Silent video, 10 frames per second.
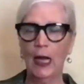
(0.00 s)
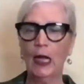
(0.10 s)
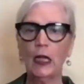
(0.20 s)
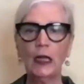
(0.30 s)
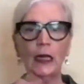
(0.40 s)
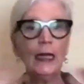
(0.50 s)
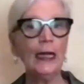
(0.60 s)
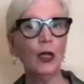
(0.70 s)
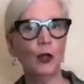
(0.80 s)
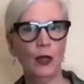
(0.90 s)

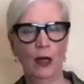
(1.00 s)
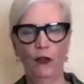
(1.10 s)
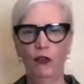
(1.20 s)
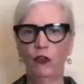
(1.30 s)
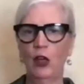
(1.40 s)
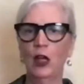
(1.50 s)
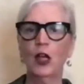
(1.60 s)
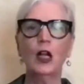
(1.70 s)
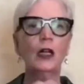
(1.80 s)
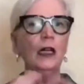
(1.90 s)
clearness,
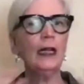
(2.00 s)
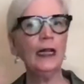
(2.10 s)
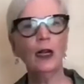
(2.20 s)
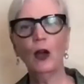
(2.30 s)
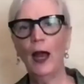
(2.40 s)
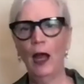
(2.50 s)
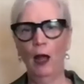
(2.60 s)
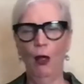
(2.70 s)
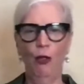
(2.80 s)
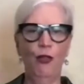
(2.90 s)
clear
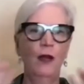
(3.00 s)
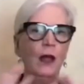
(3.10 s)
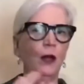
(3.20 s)
health,